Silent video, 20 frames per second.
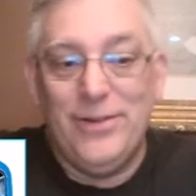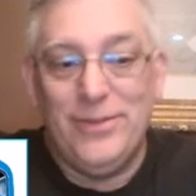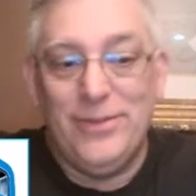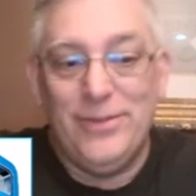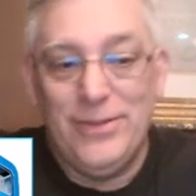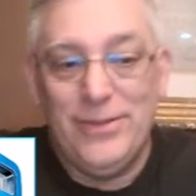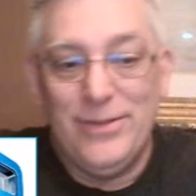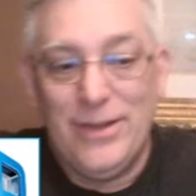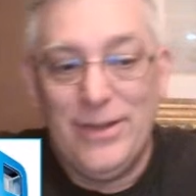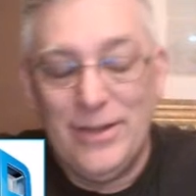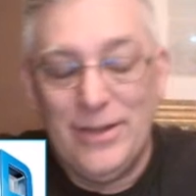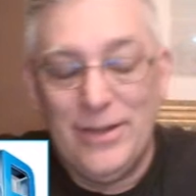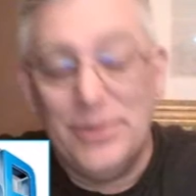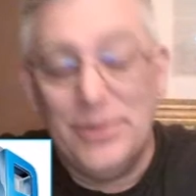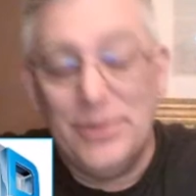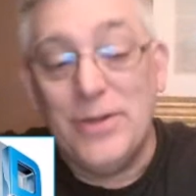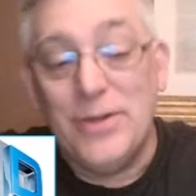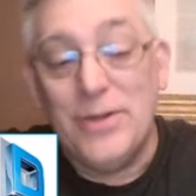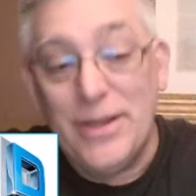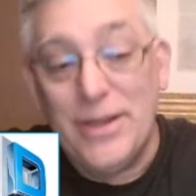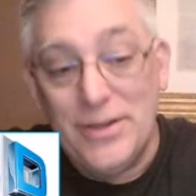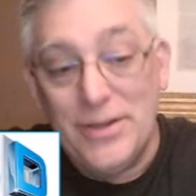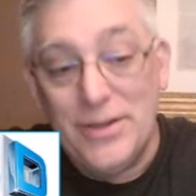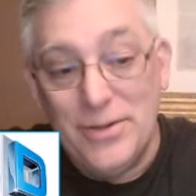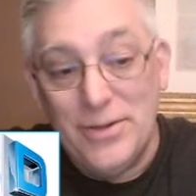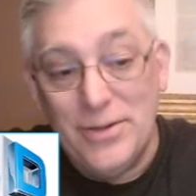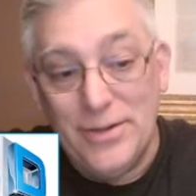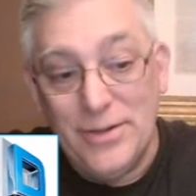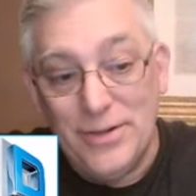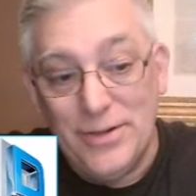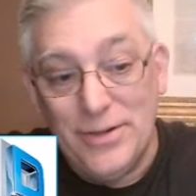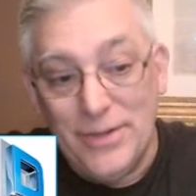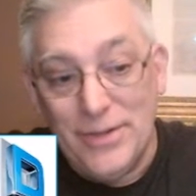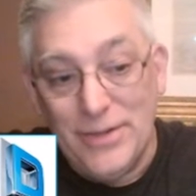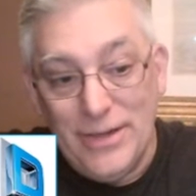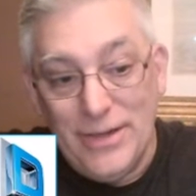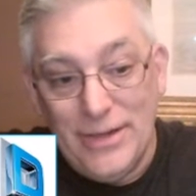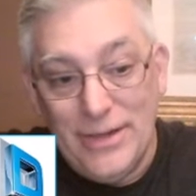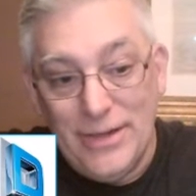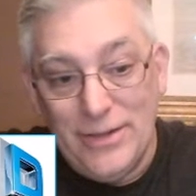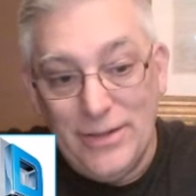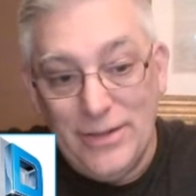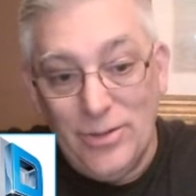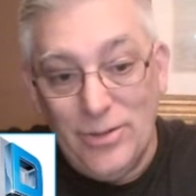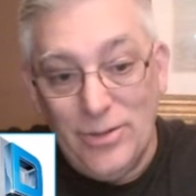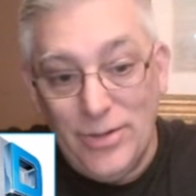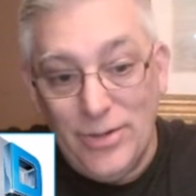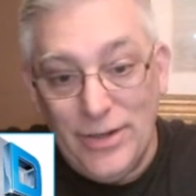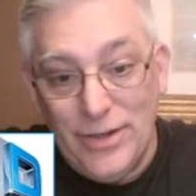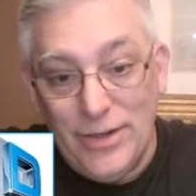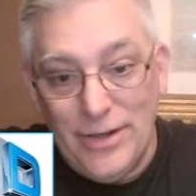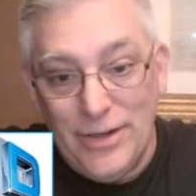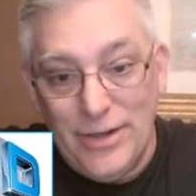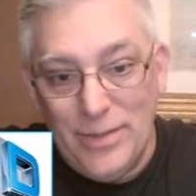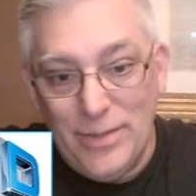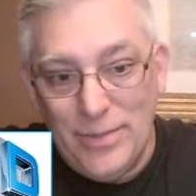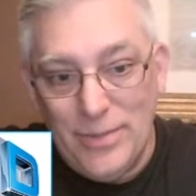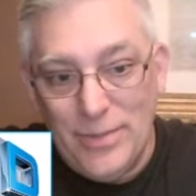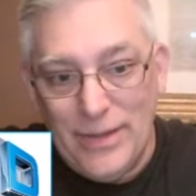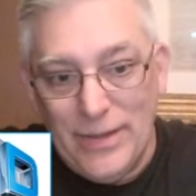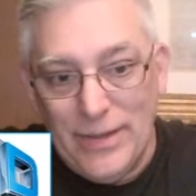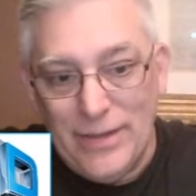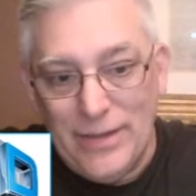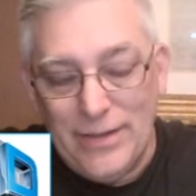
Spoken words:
learned how to do it or loaded it up. And,